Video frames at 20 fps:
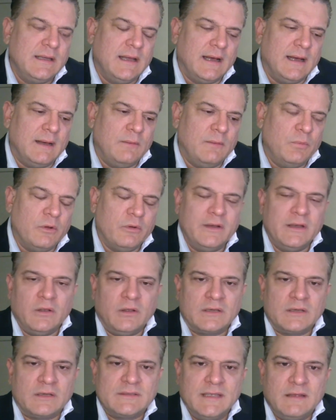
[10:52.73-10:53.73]
We were
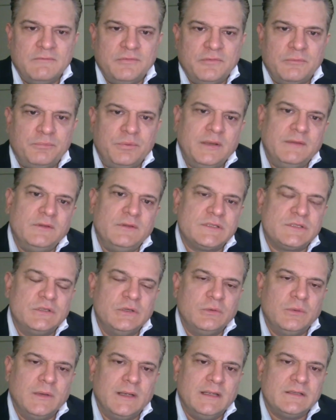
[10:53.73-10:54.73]
in lockdown for the
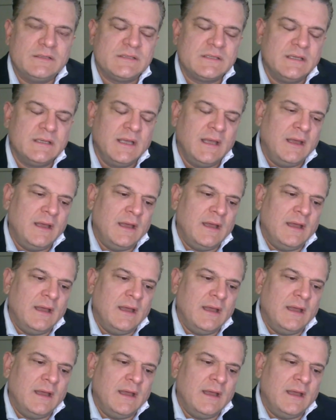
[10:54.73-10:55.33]
previous 2 weeks.